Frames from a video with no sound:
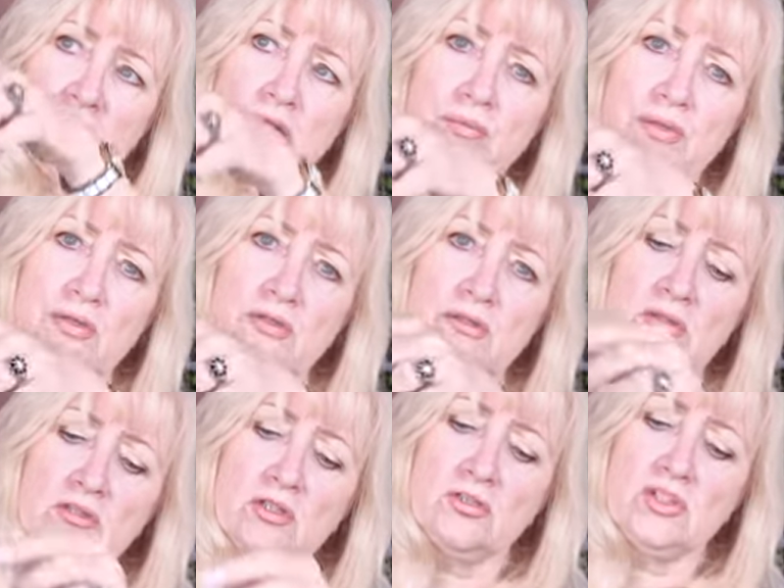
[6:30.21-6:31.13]
up.
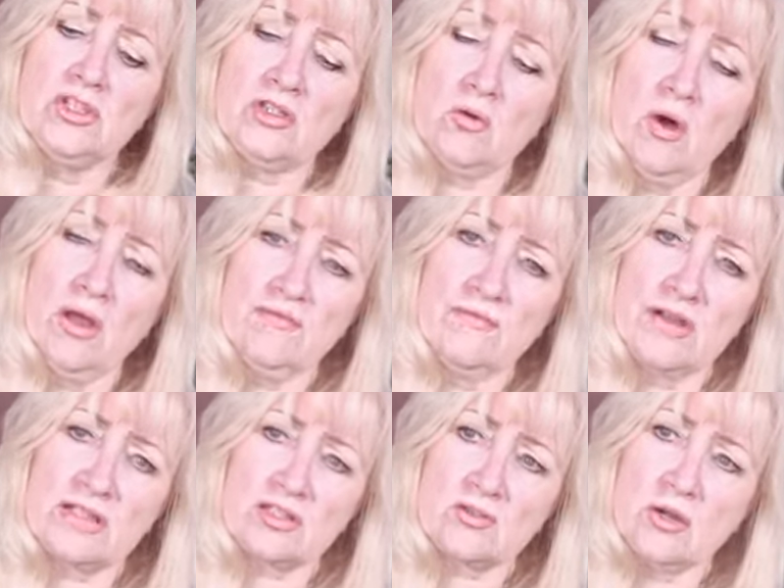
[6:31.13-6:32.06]
So she's quite
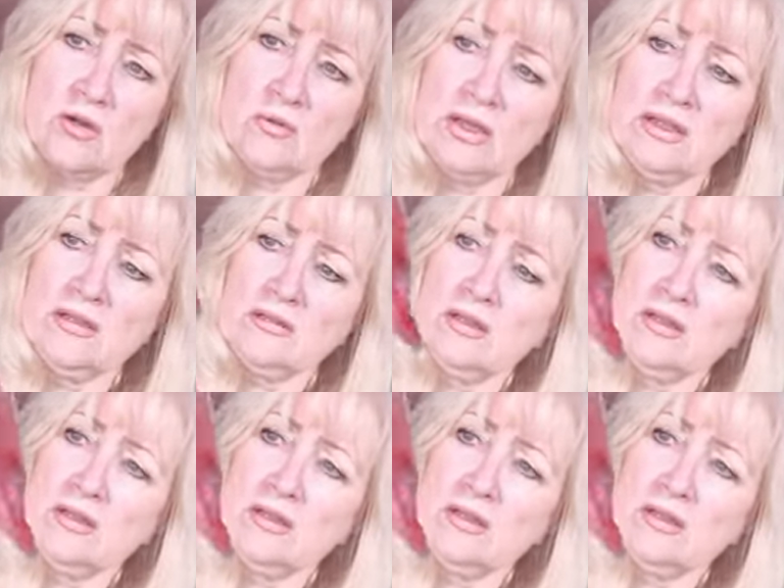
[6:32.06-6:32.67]
fast growing.